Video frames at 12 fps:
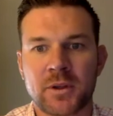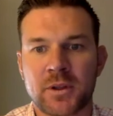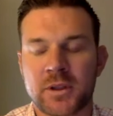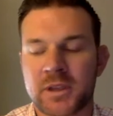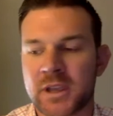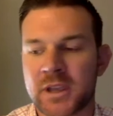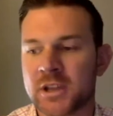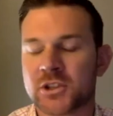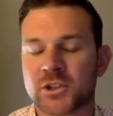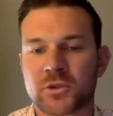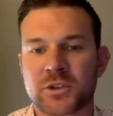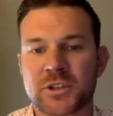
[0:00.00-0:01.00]
It is
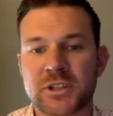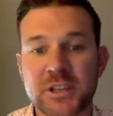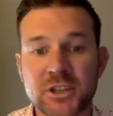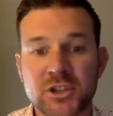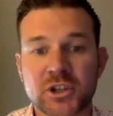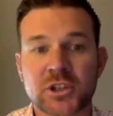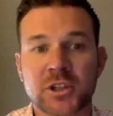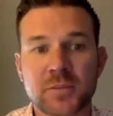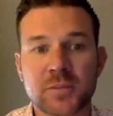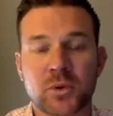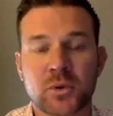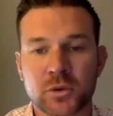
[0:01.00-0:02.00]
strategically
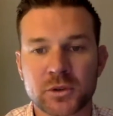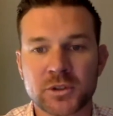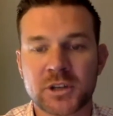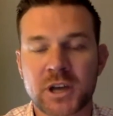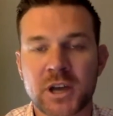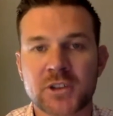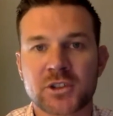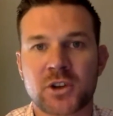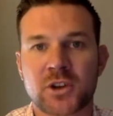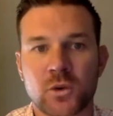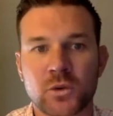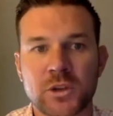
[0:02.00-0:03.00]
important to us, not
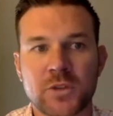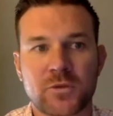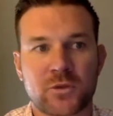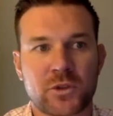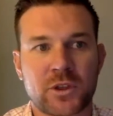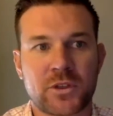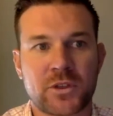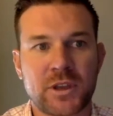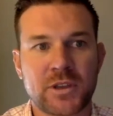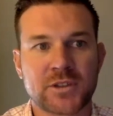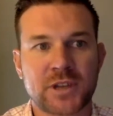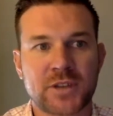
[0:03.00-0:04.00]
only for the
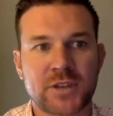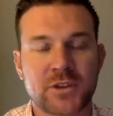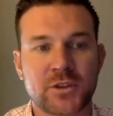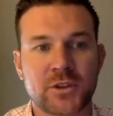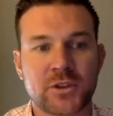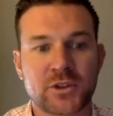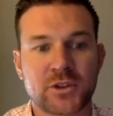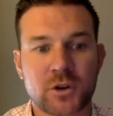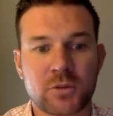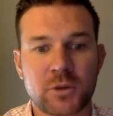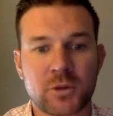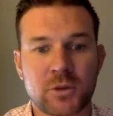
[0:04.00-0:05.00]
things that the charter
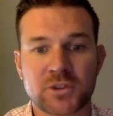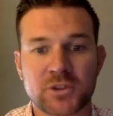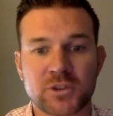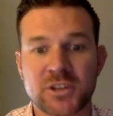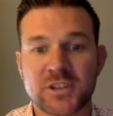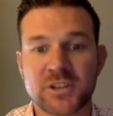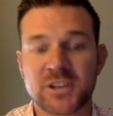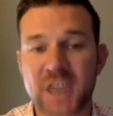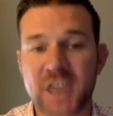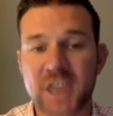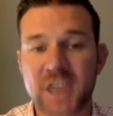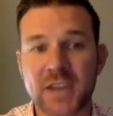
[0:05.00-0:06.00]
members see
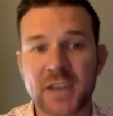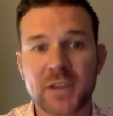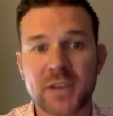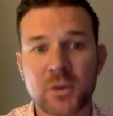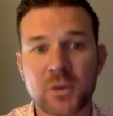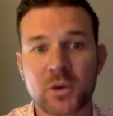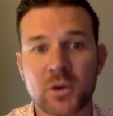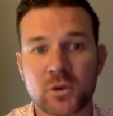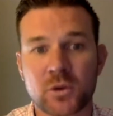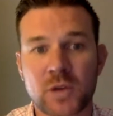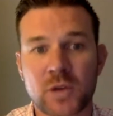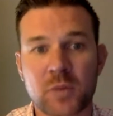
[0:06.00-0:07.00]
today that we want to
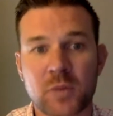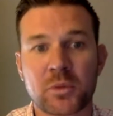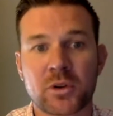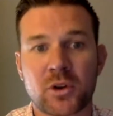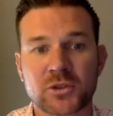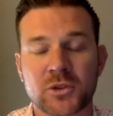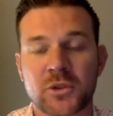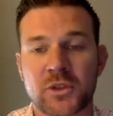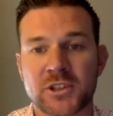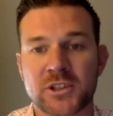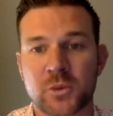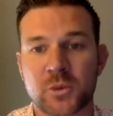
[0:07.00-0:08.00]
roll out, but also
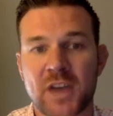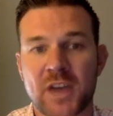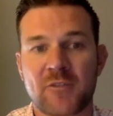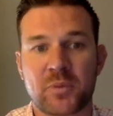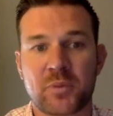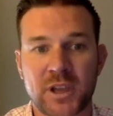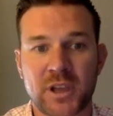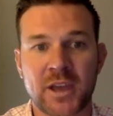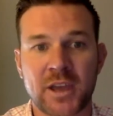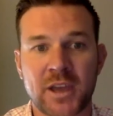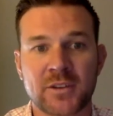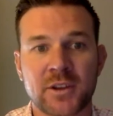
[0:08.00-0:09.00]
things that we have
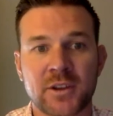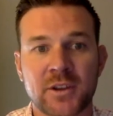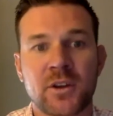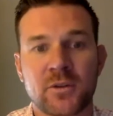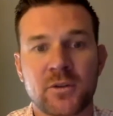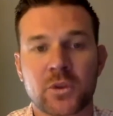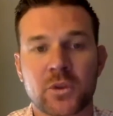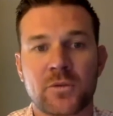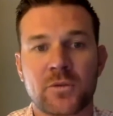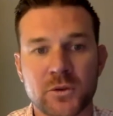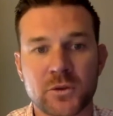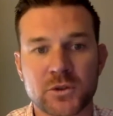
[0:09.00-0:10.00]
planned for the
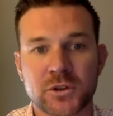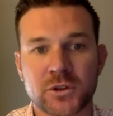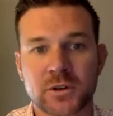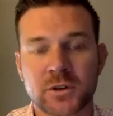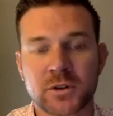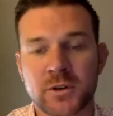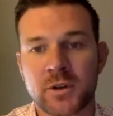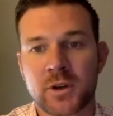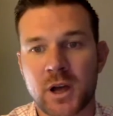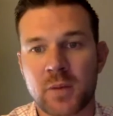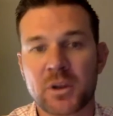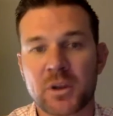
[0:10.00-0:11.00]
future.
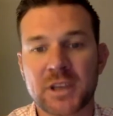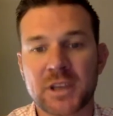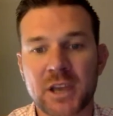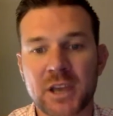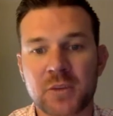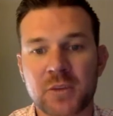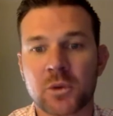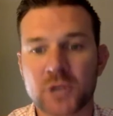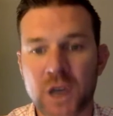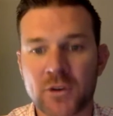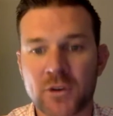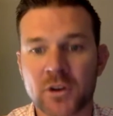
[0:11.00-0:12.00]
But again, we will
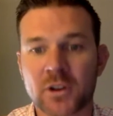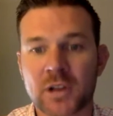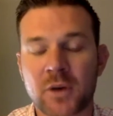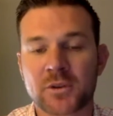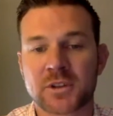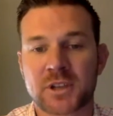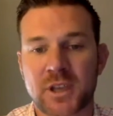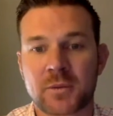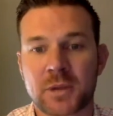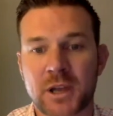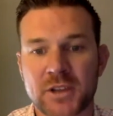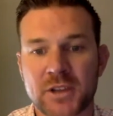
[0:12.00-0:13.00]
never allow it to
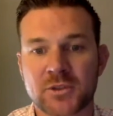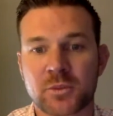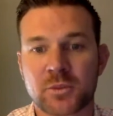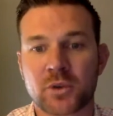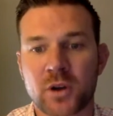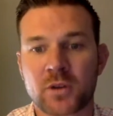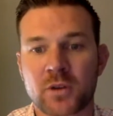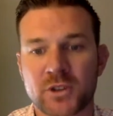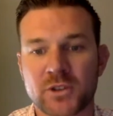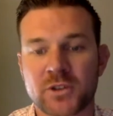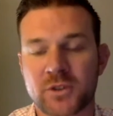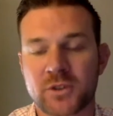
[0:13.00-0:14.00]
cannibalize the broader
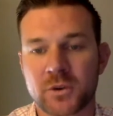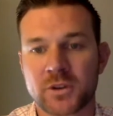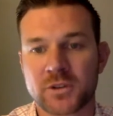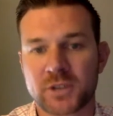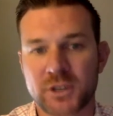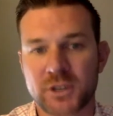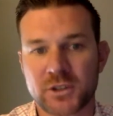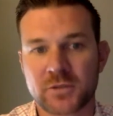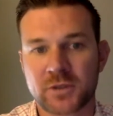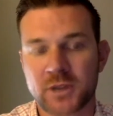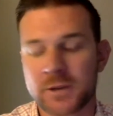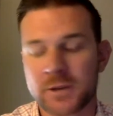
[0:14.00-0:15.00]
vision of the organization, right?